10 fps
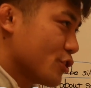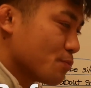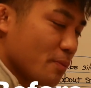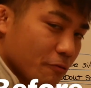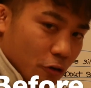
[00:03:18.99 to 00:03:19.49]

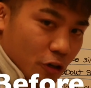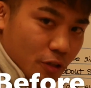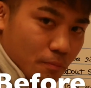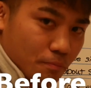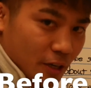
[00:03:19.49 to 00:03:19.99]
before
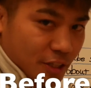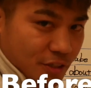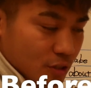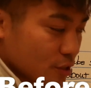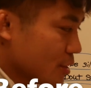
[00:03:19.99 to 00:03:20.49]

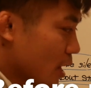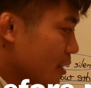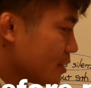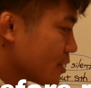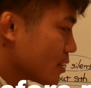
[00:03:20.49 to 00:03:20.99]
practice
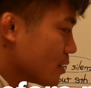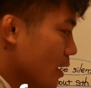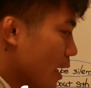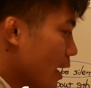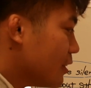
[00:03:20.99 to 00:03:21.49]
starts
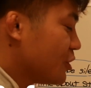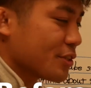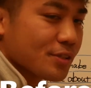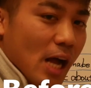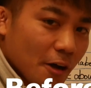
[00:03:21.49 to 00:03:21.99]
and
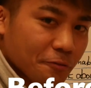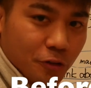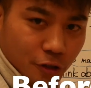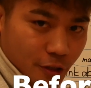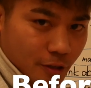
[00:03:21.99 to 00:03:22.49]
just
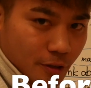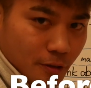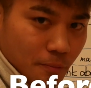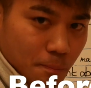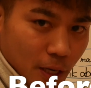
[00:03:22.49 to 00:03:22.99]
after
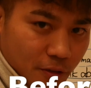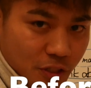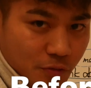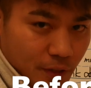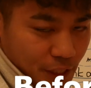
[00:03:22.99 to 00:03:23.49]

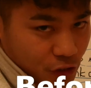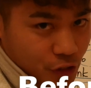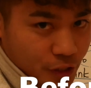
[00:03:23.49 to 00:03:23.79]
practice finished.